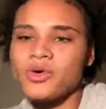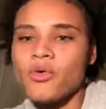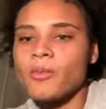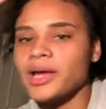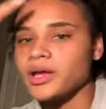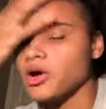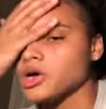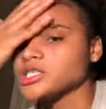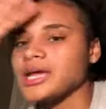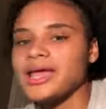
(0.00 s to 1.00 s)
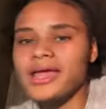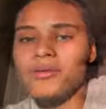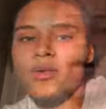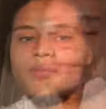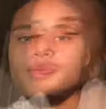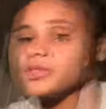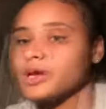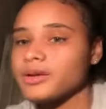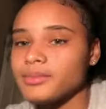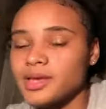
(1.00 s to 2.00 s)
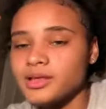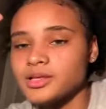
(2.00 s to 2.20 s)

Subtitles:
Oh my gosh, I hate when I'm trying to make